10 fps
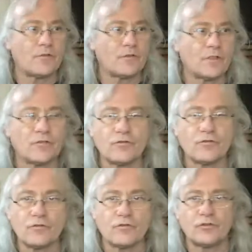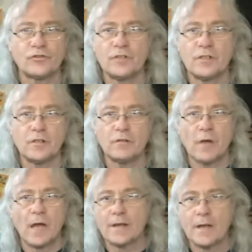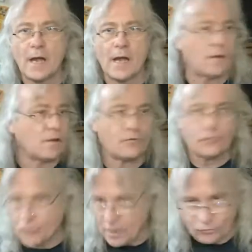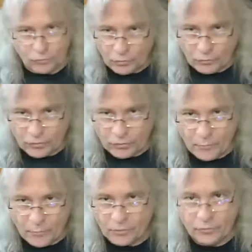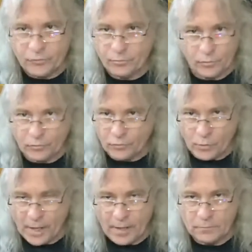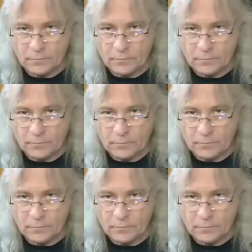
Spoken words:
didn't see eye to eye on certain subjects. It's okay.